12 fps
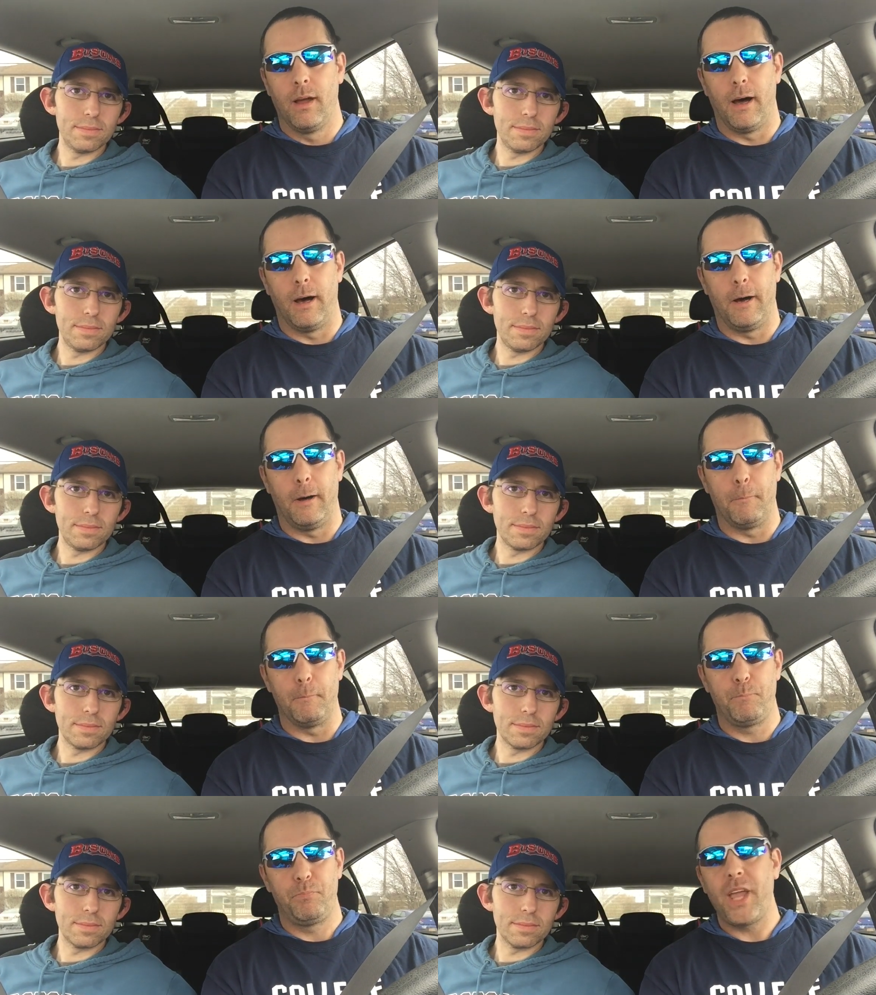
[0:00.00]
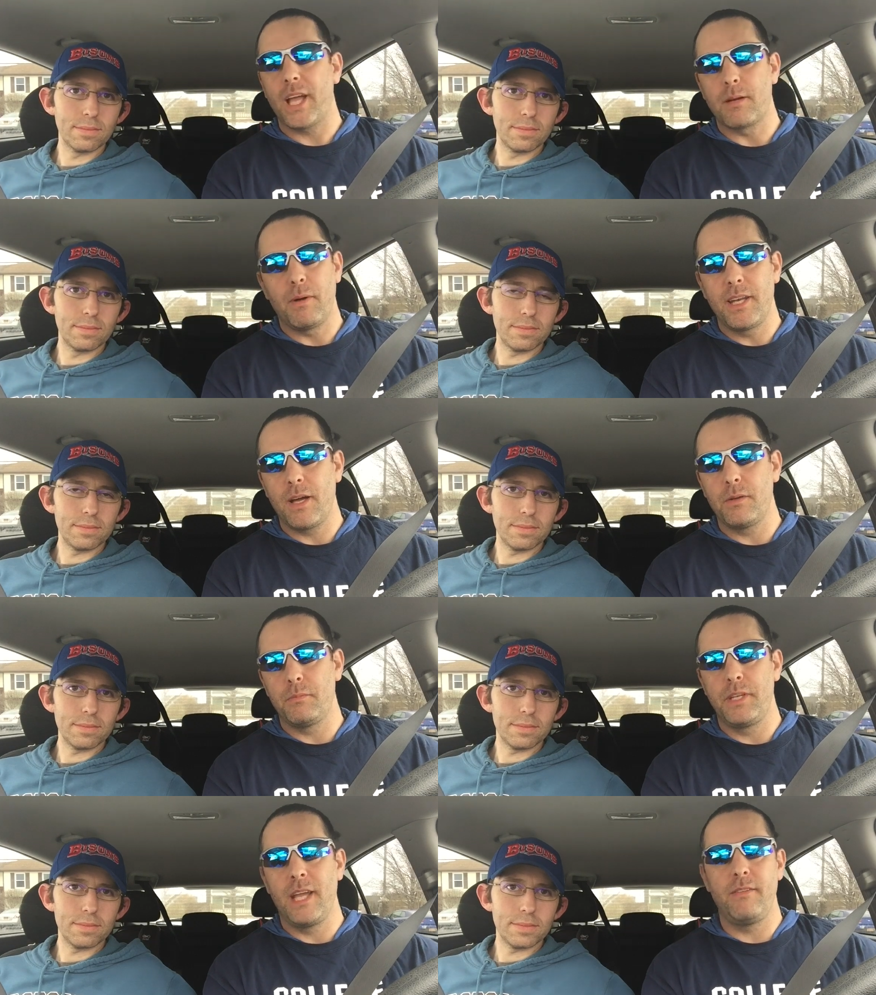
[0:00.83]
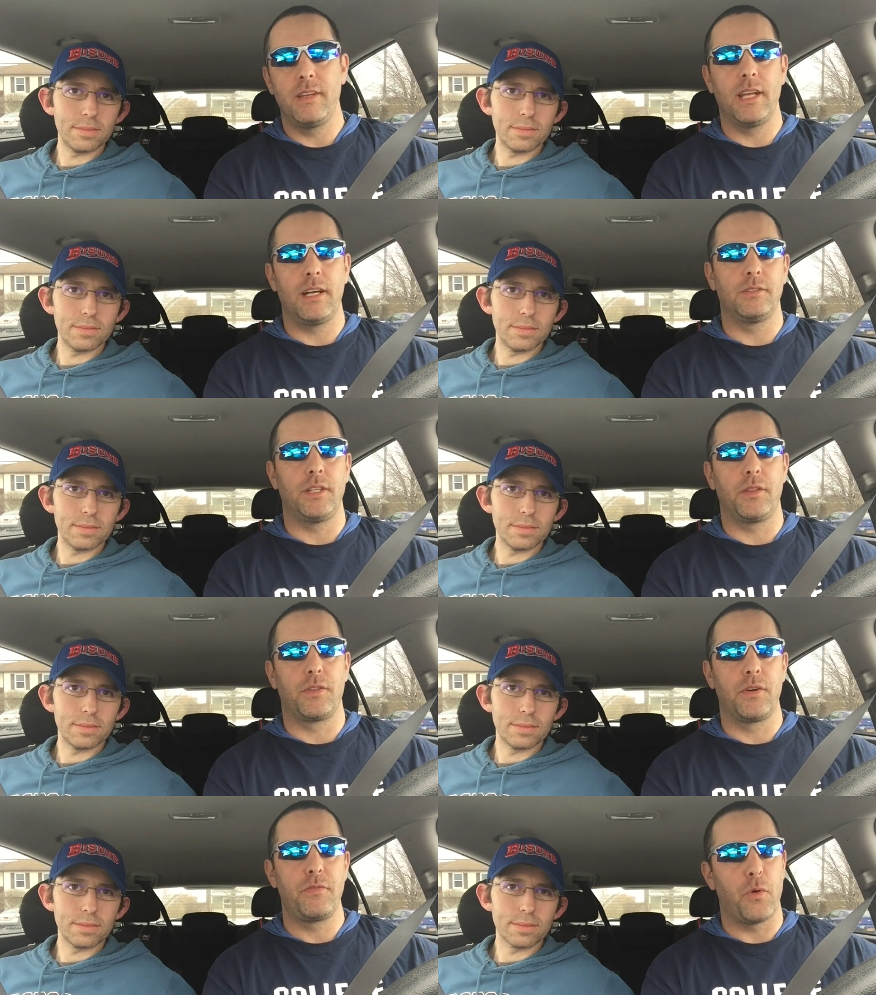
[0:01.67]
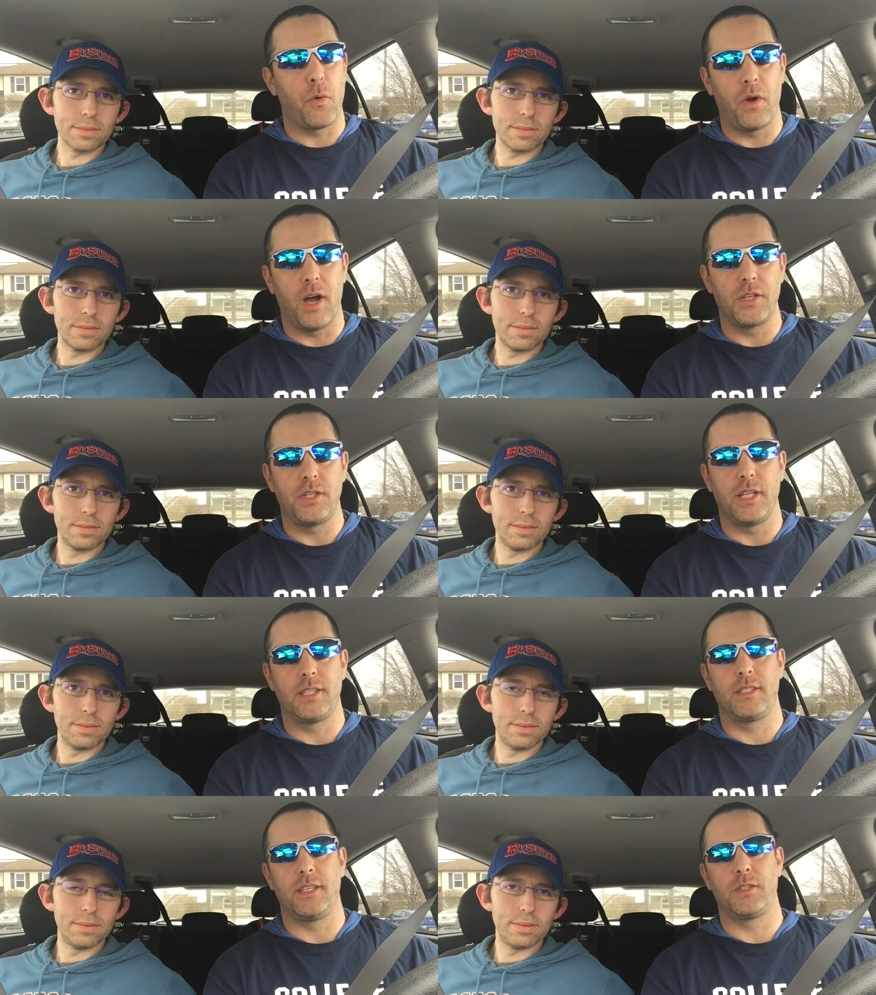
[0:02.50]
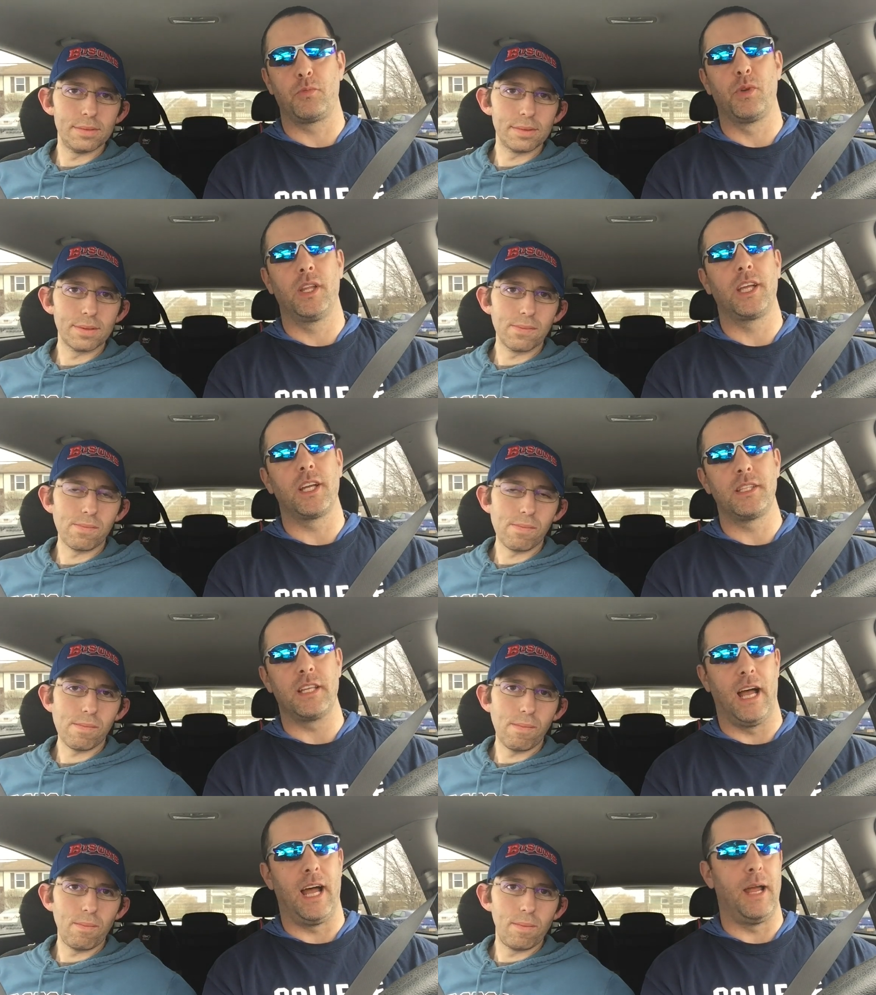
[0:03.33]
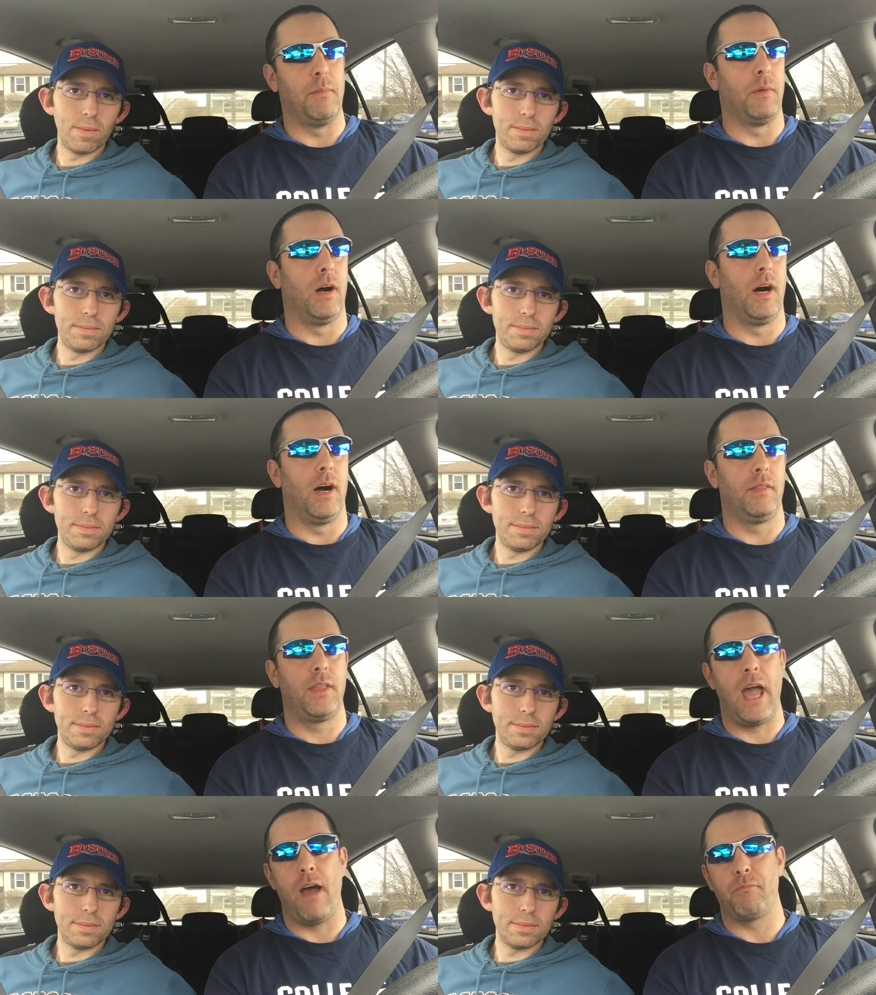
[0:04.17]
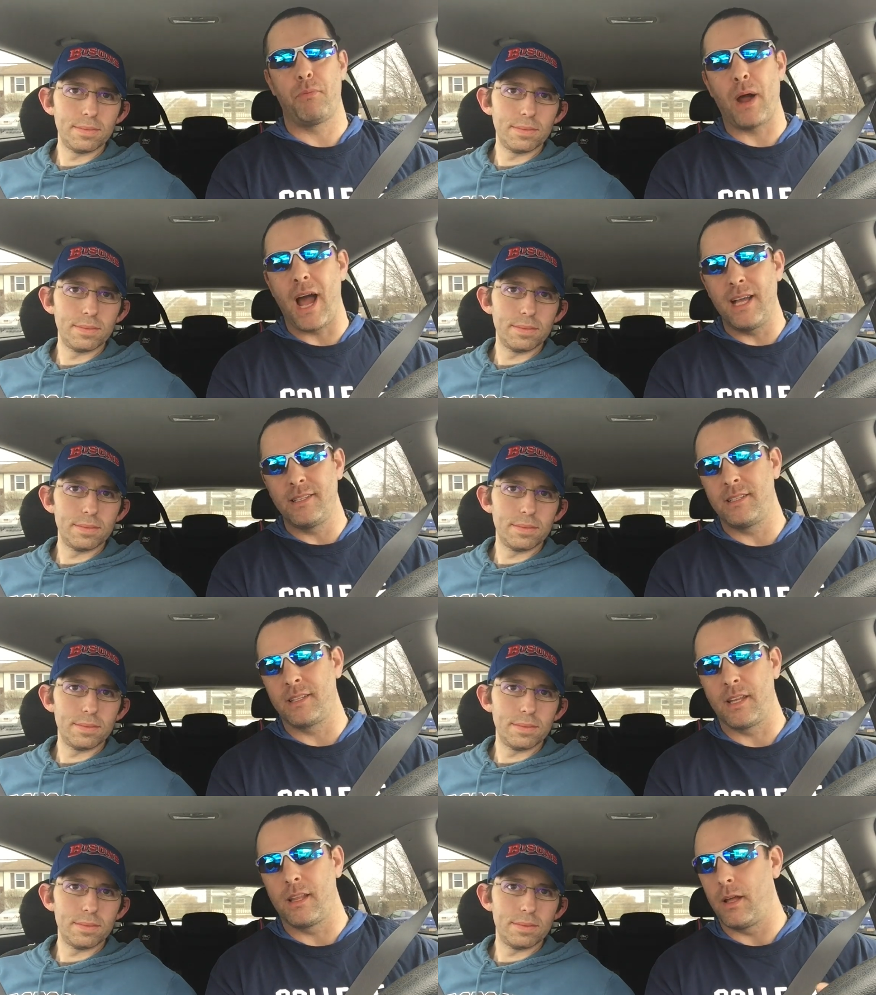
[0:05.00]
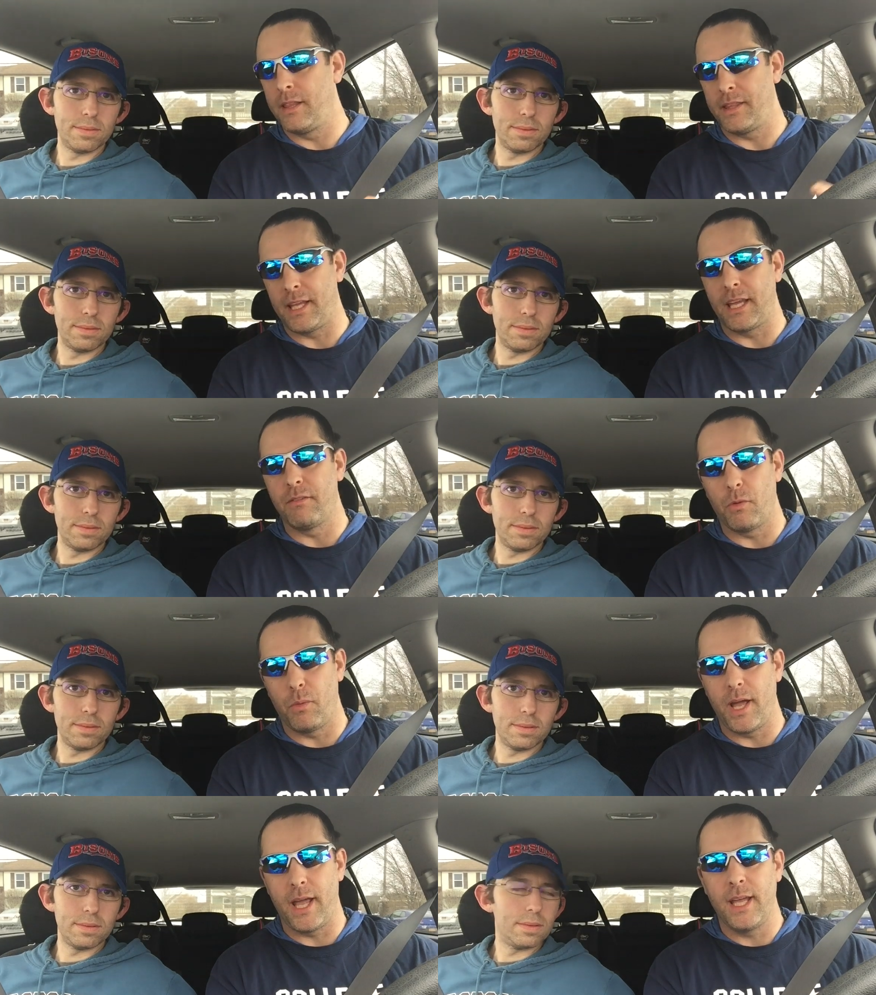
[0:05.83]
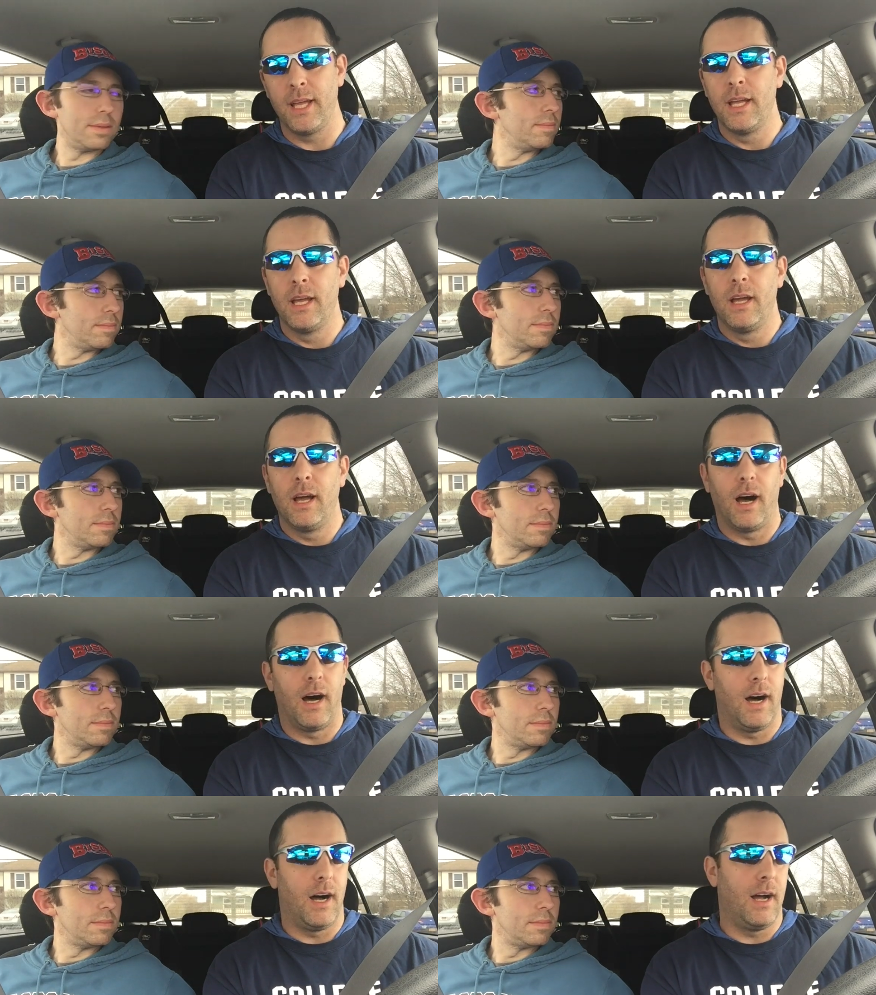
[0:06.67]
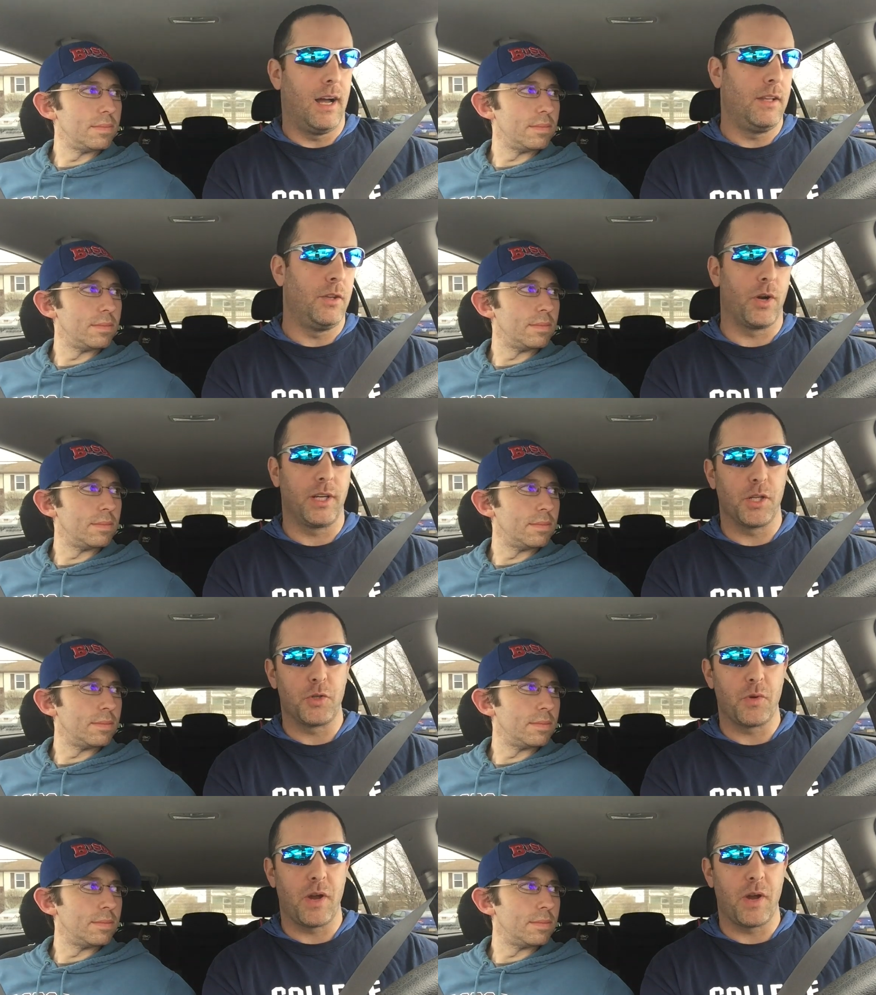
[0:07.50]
Speaker 1: Um, yeah, come on down to Batavia Downs at thirty-four Rush. It's it's really good time. Uh, they have prizes that they give away mm-hmm. uh, during the